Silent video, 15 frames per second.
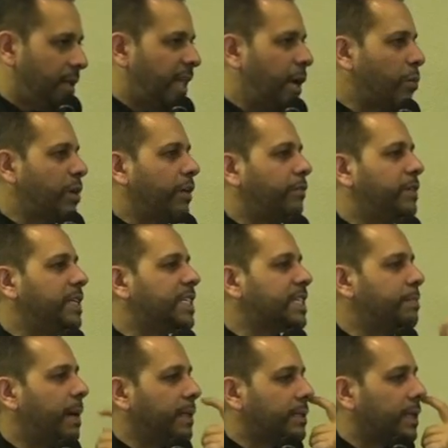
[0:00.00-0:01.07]
They would have
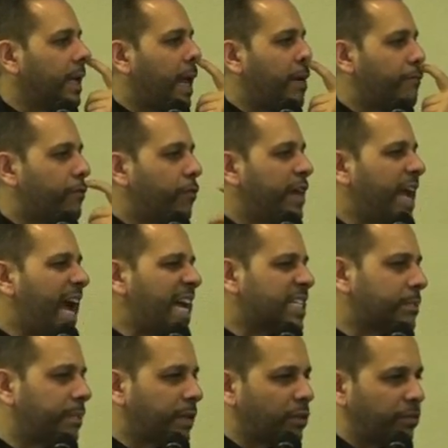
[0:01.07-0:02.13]
dismantled every
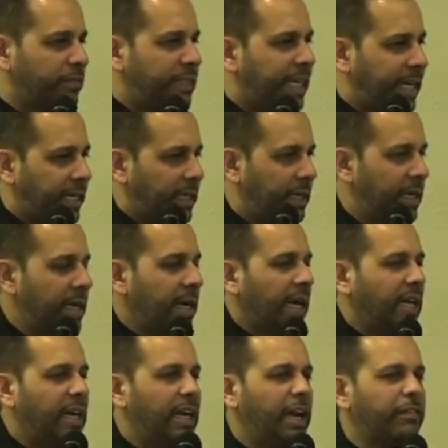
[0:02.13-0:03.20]
aspect of deen
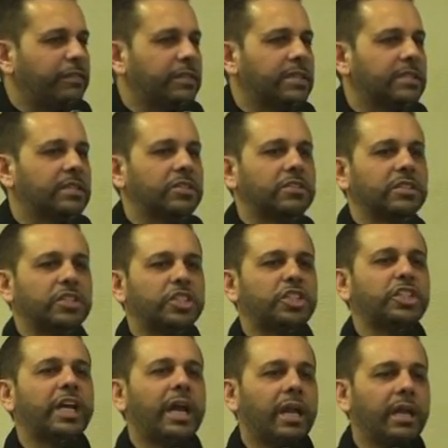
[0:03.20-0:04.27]
and left us just a
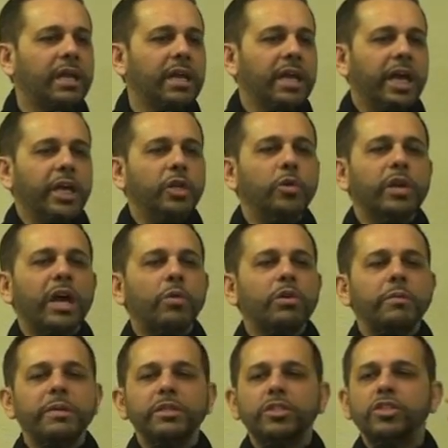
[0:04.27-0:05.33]
shell, and you and I
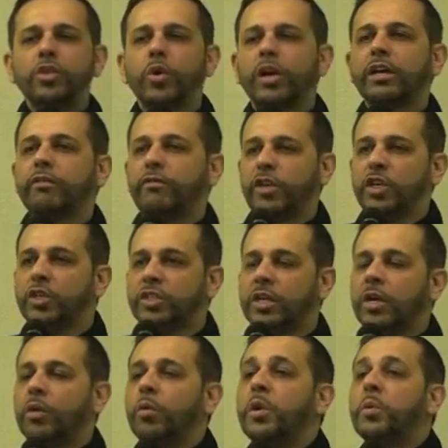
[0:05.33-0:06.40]
would have been so
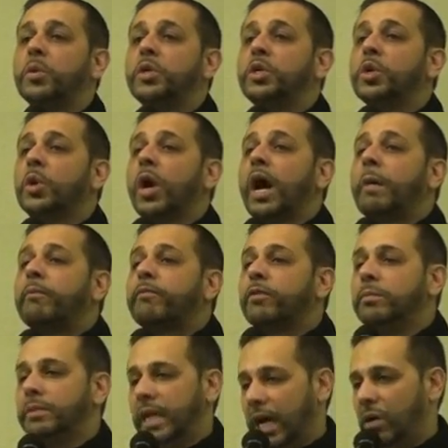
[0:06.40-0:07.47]
confused, we wouldn't know up
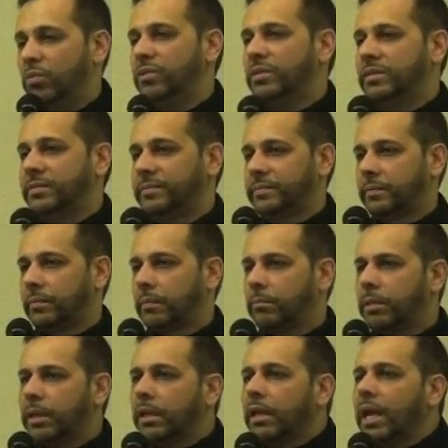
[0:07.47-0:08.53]
from down.
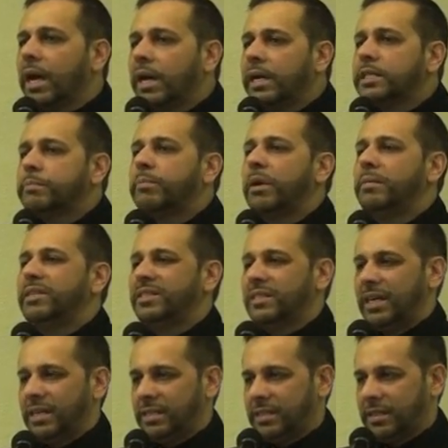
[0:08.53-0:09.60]
But Allah has
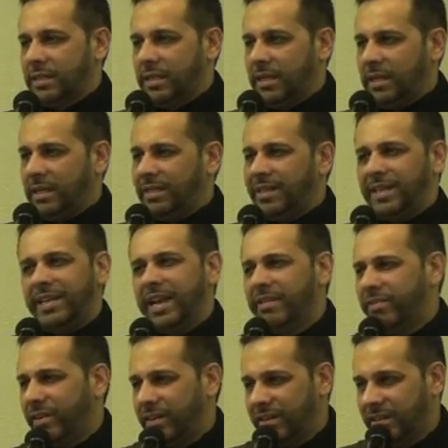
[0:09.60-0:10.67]
promised us that
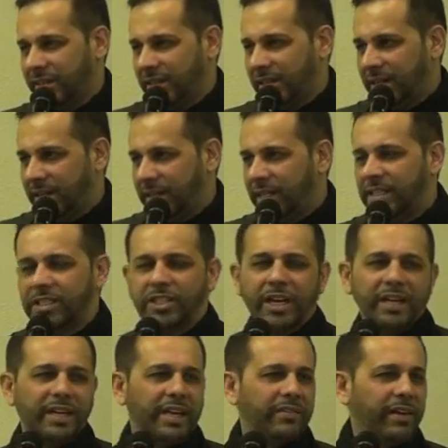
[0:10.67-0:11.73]
never, this
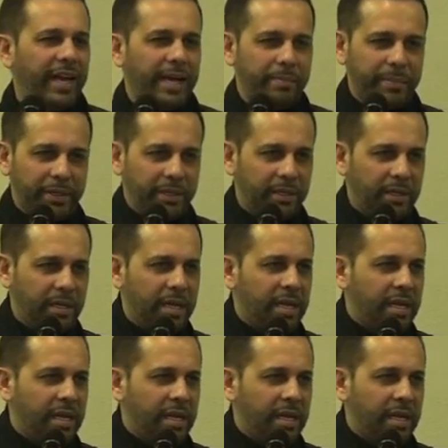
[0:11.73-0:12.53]
shall never happen.